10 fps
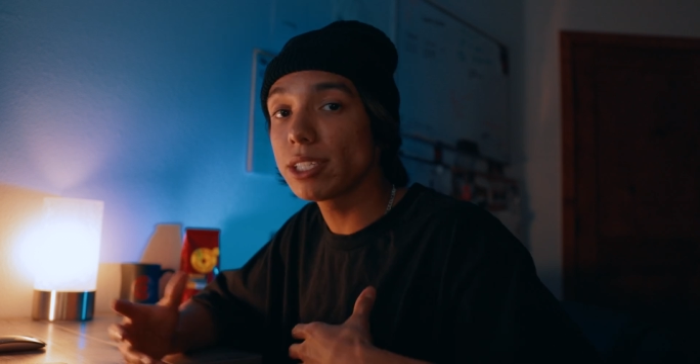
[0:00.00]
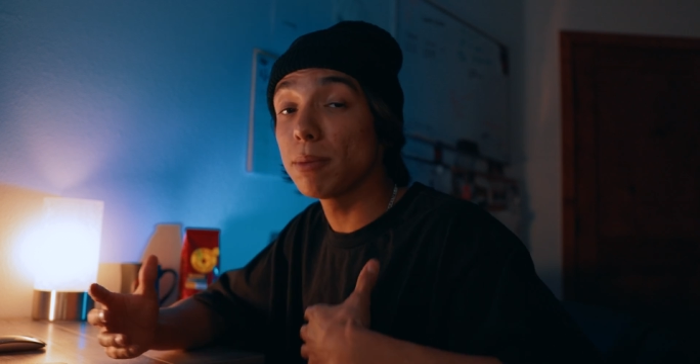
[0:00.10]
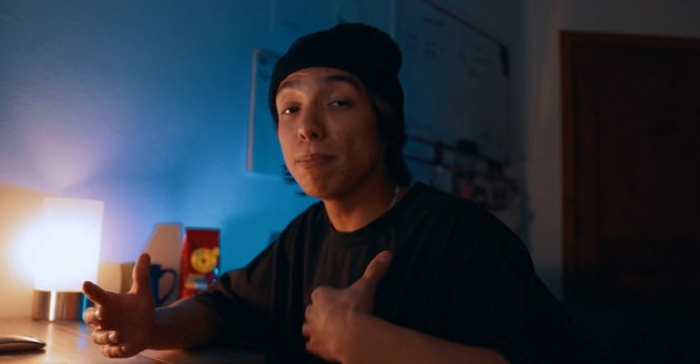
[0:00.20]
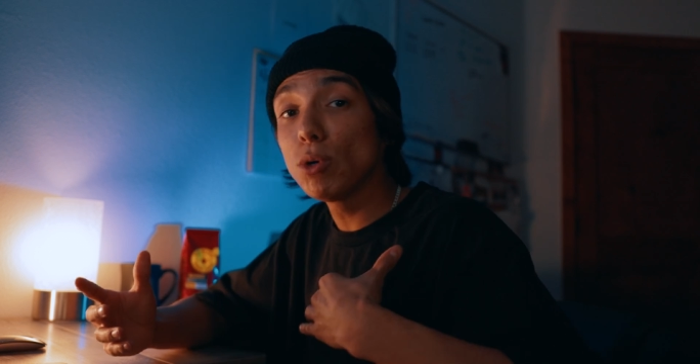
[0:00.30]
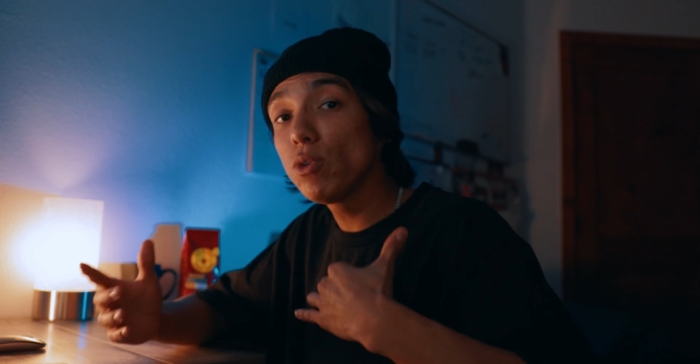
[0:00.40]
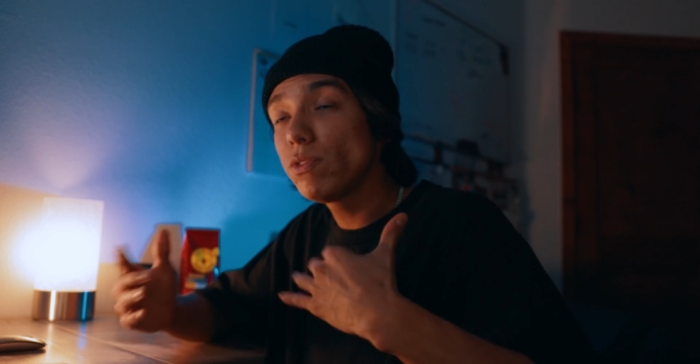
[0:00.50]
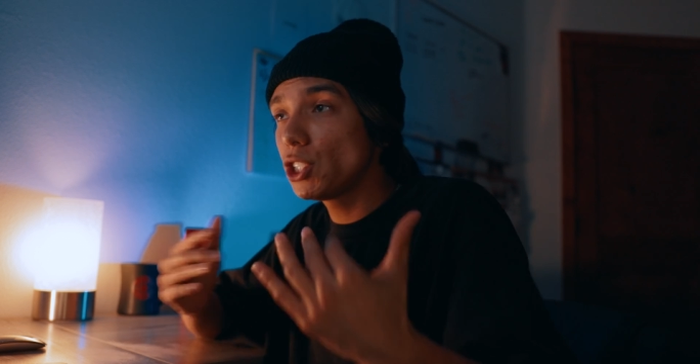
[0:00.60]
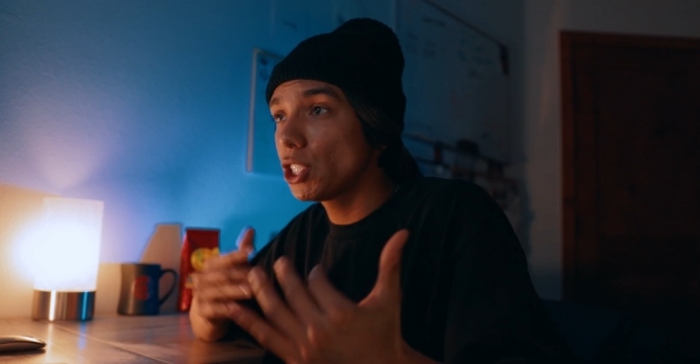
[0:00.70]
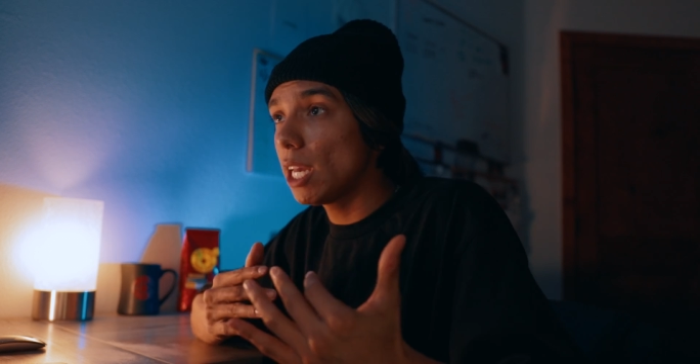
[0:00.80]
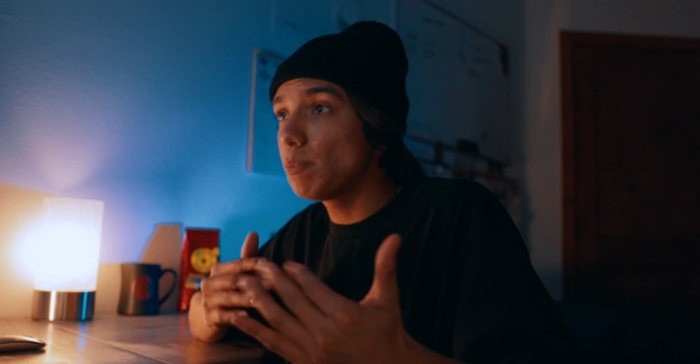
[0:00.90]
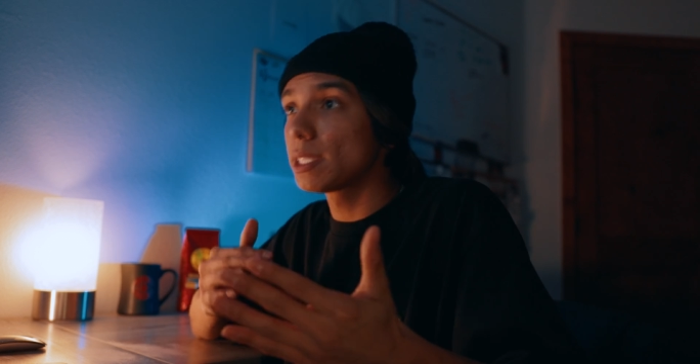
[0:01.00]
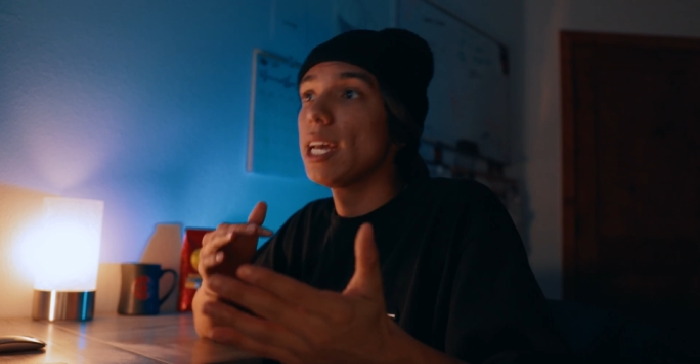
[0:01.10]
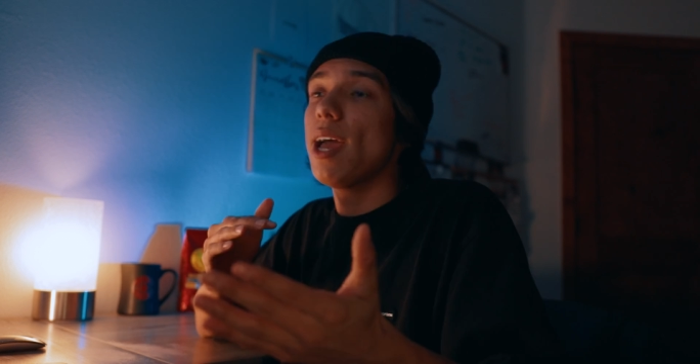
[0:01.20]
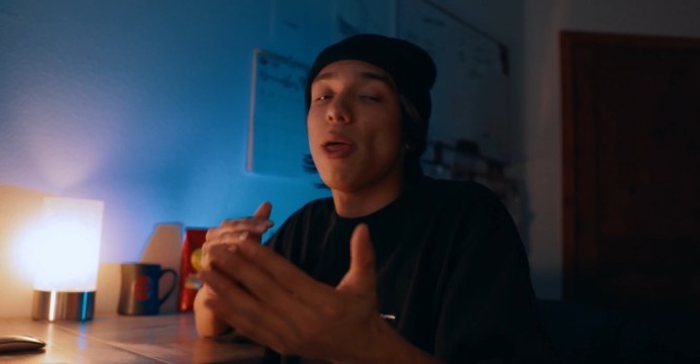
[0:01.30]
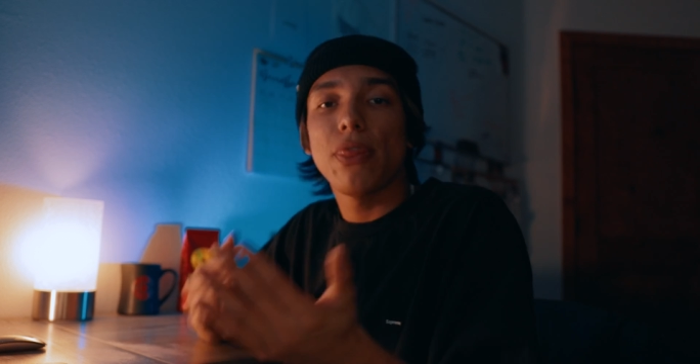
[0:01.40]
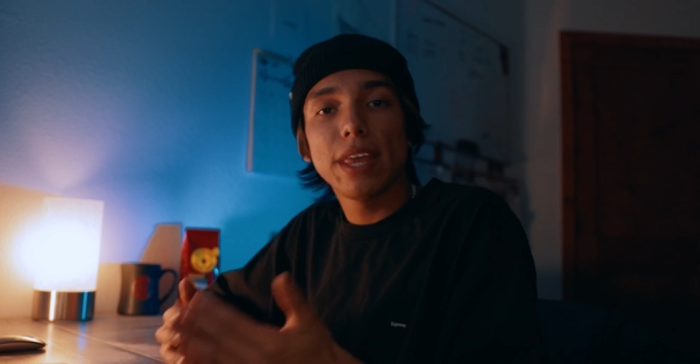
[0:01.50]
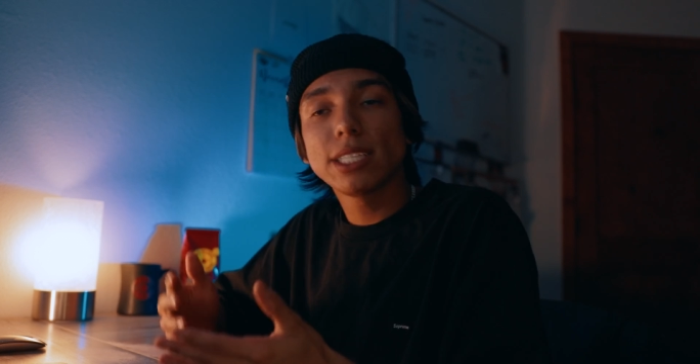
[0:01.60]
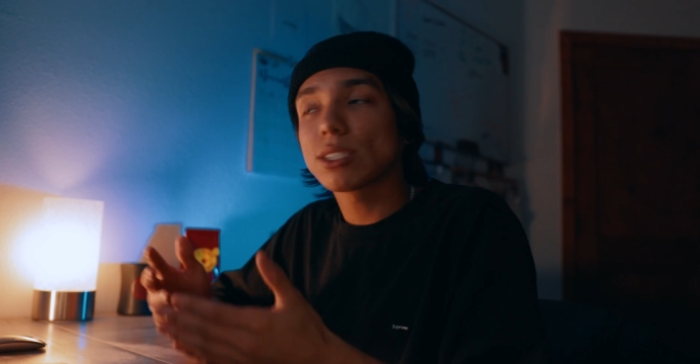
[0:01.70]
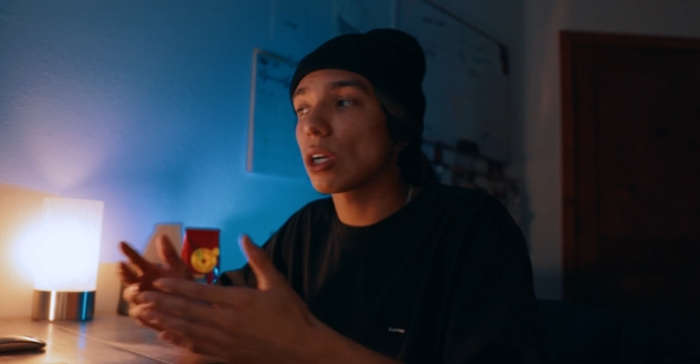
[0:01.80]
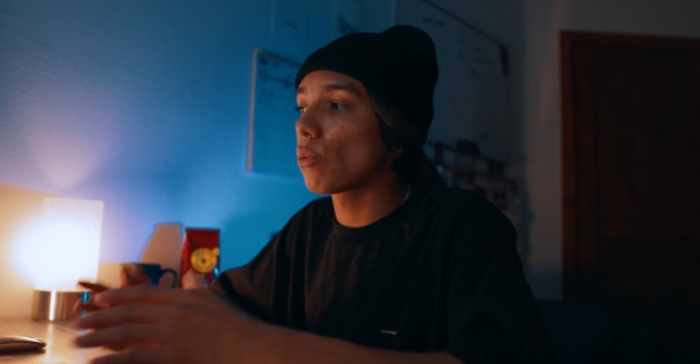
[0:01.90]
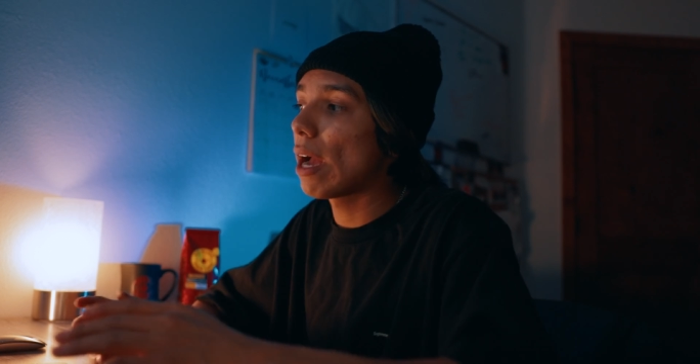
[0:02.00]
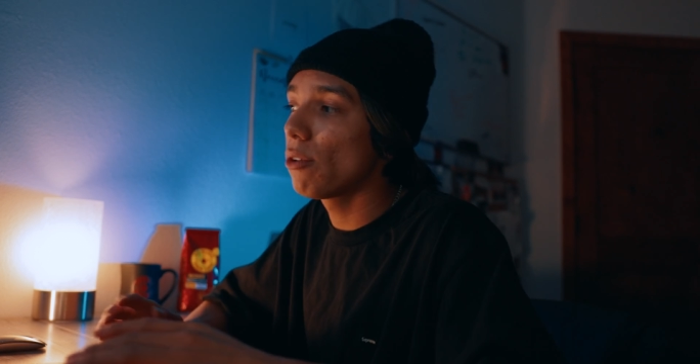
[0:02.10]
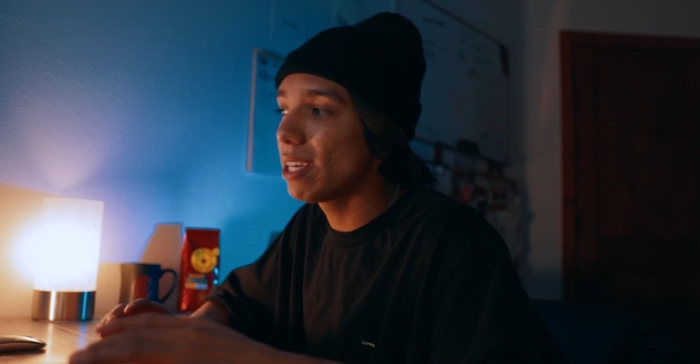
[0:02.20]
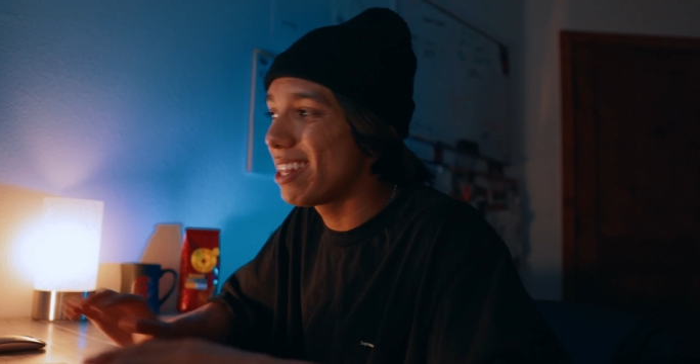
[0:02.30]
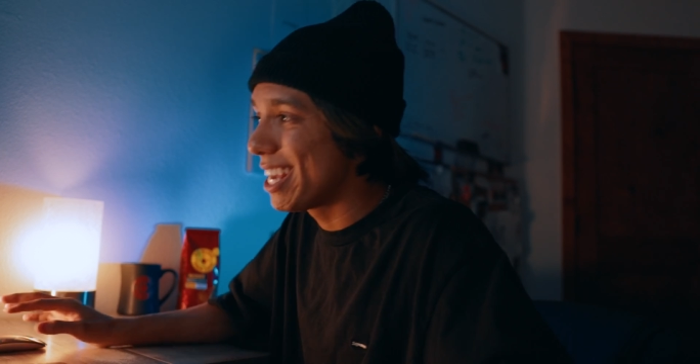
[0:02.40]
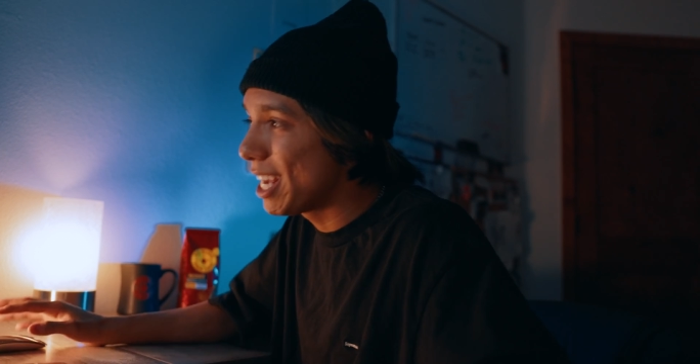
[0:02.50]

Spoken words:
to move shapes and things around in the